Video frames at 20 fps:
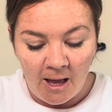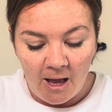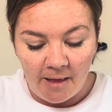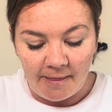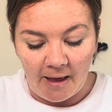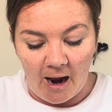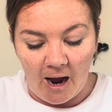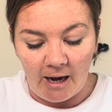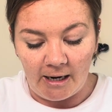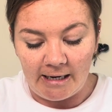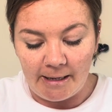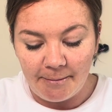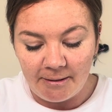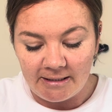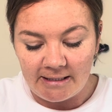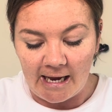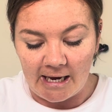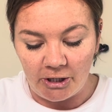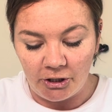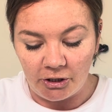there are
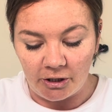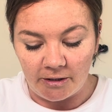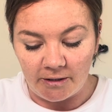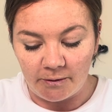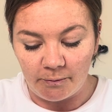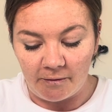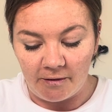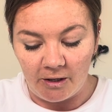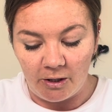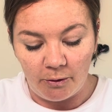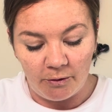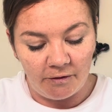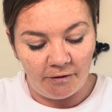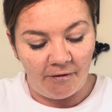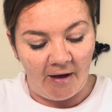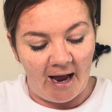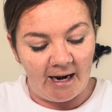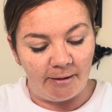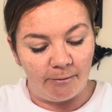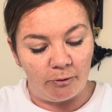limitations with the use of
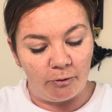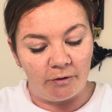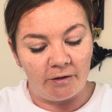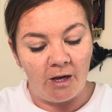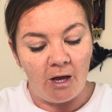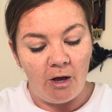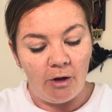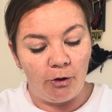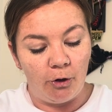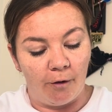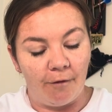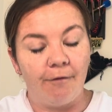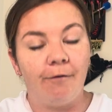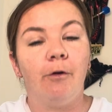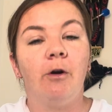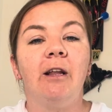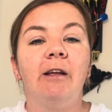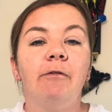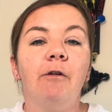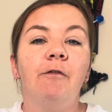animals not
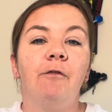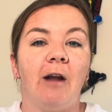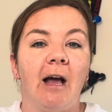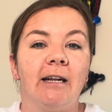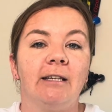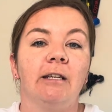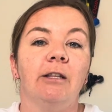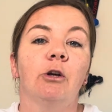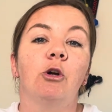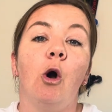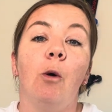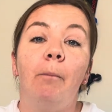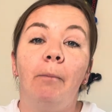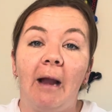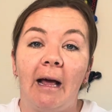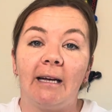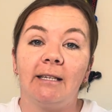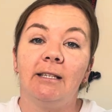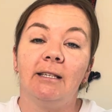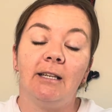fully reflecting the
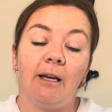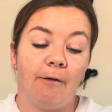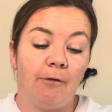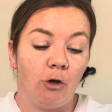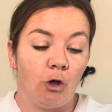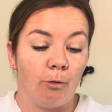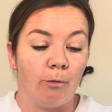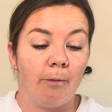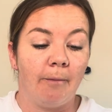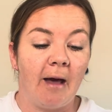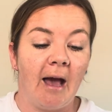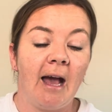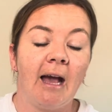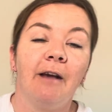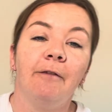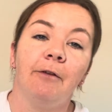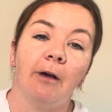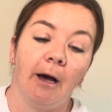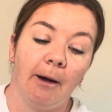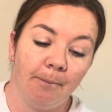complexity of human
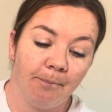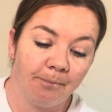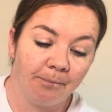behaviour.